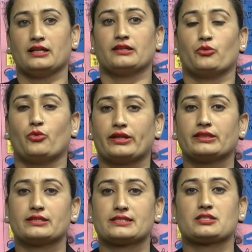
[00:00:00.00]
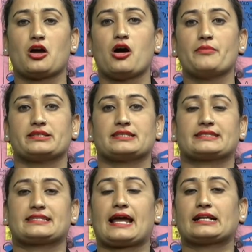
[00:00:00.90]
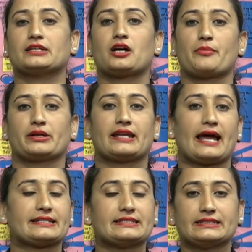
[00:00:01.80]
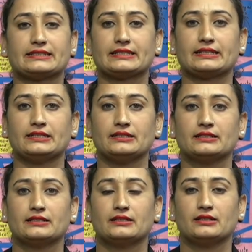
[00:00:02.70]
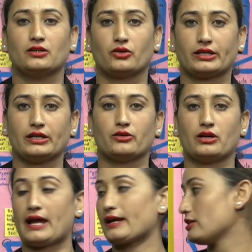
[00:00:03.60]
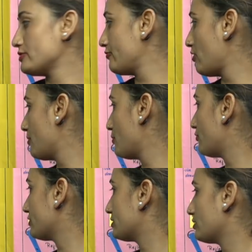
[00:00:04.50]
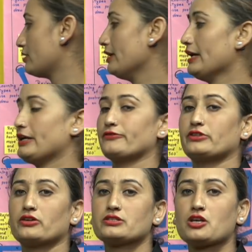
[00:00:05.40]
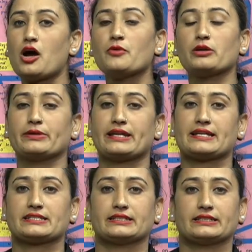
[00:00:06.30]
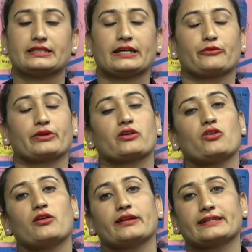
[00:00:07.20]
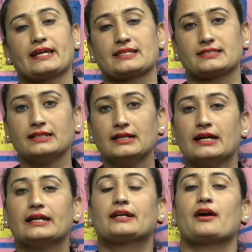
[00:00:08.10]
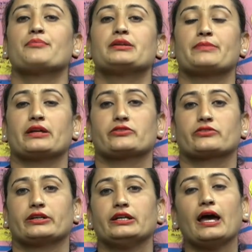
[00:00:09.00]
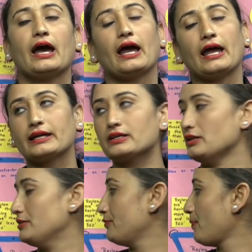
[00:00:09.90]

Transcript: When the sum is exactly coming 90 degree, okay, angles form over there. If their sum will be 90 degree, then we call it as a complementary angle.